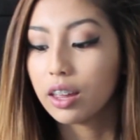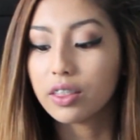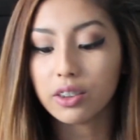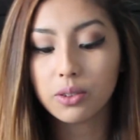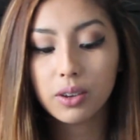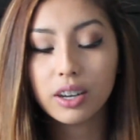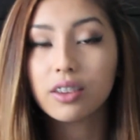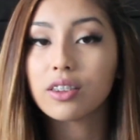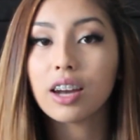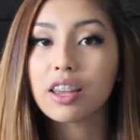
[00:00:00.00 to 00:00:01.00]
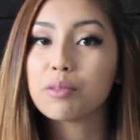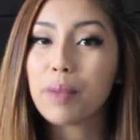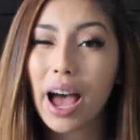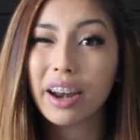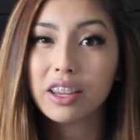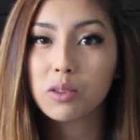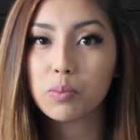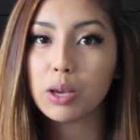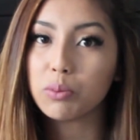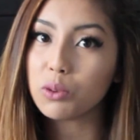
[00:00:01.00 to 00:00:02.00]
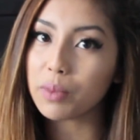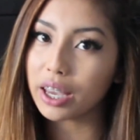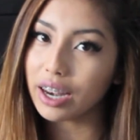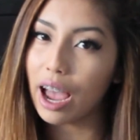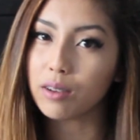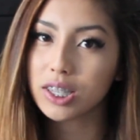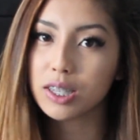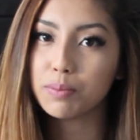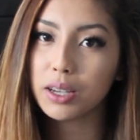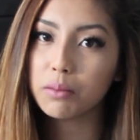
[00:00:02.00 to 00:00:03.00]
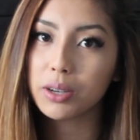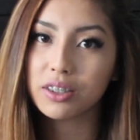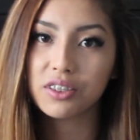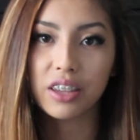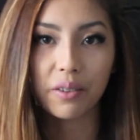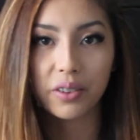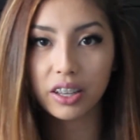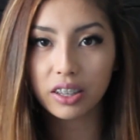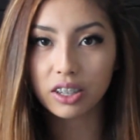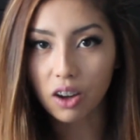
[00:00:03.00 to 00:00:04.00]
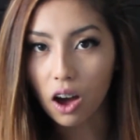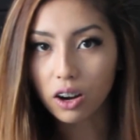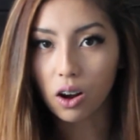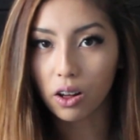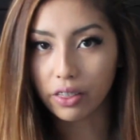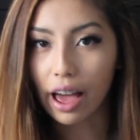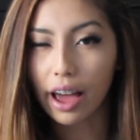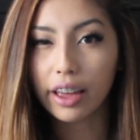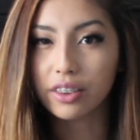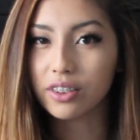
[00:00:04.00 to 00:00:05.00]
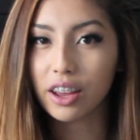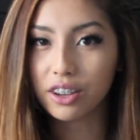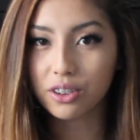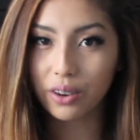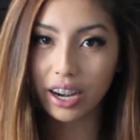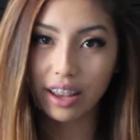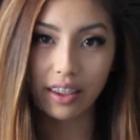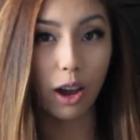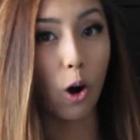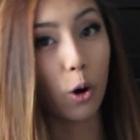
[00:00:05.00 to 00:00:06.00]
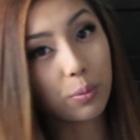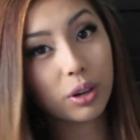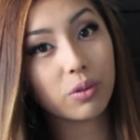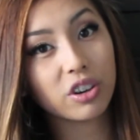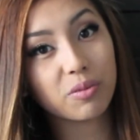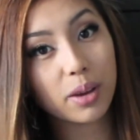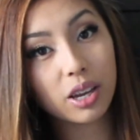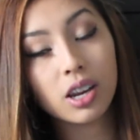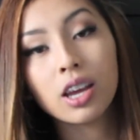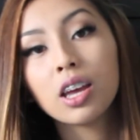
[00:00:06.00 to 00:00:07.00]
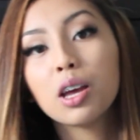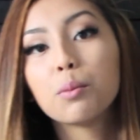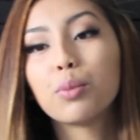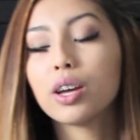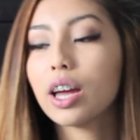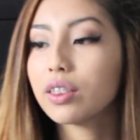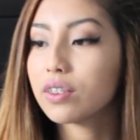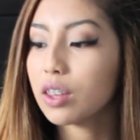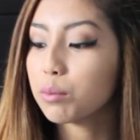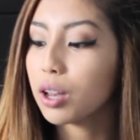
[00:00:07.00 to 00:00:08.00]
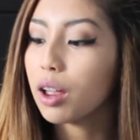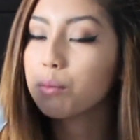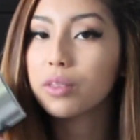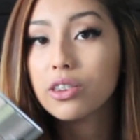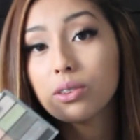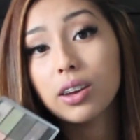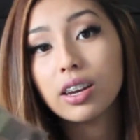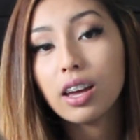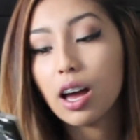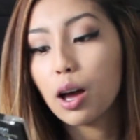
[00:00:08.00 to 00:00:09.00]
this one isn't as bad as people make it out to be, but it's definitely not all that. It's not as great as I hoped it would have been, but at the same time, this one,